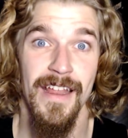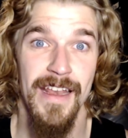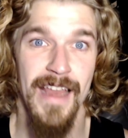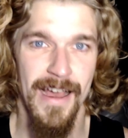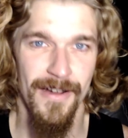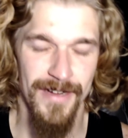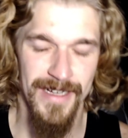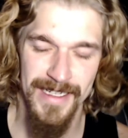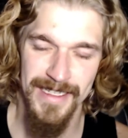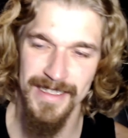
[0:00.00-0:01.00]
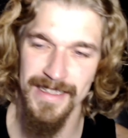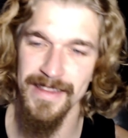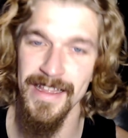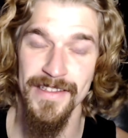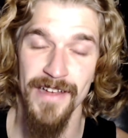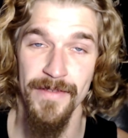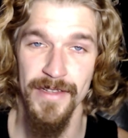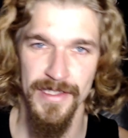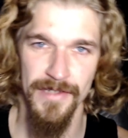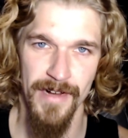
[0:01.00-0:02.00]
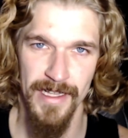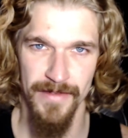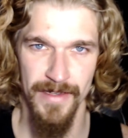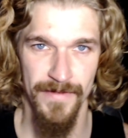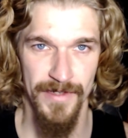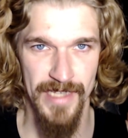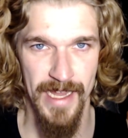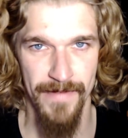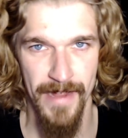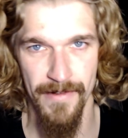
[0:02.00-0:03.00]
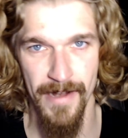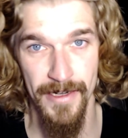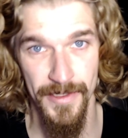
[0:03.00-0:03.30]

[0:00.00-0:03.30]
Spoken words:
Now, that's obviously relevant for sci-fi writers